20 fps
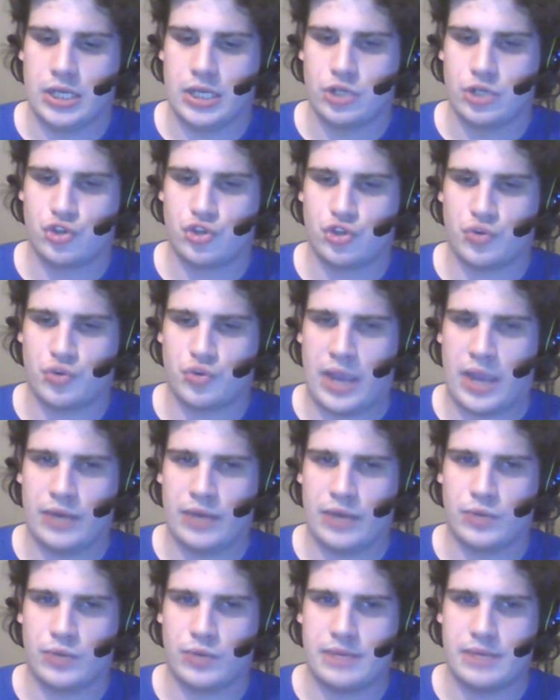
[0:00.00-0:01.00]
try
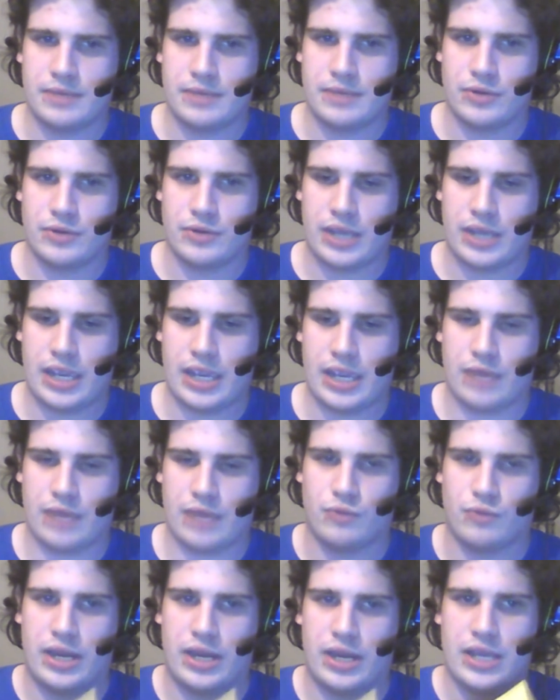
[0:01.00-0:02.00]
to read my own
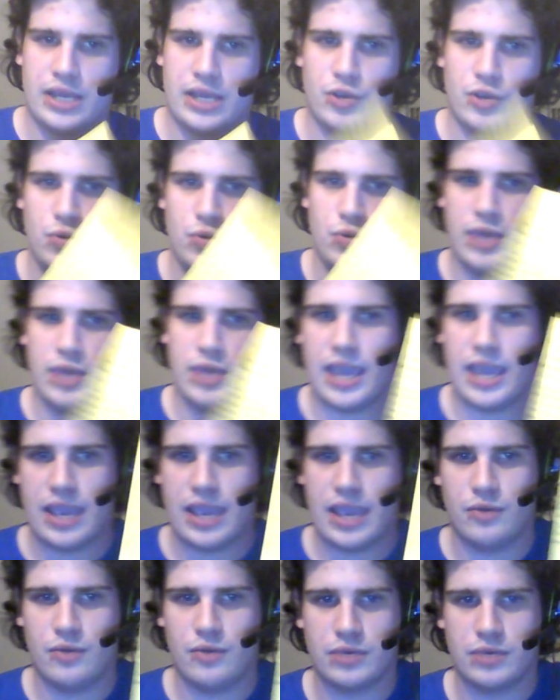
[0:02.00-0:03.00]
handwriting. Who the
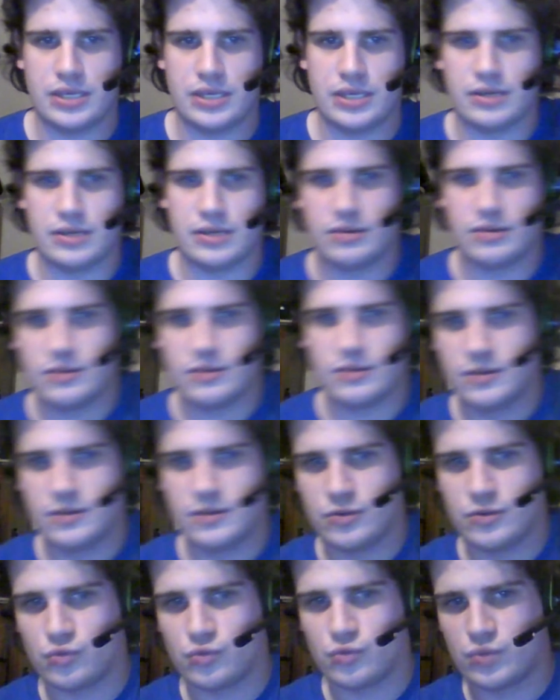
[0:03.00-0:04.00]
hell can
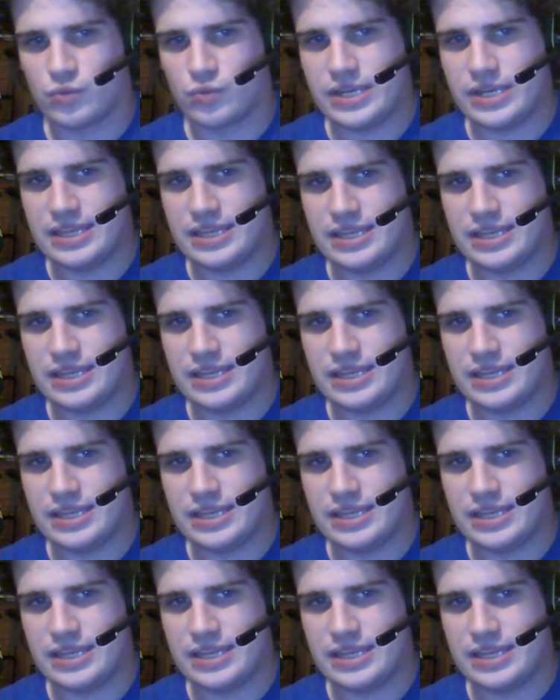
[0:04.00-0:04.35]
read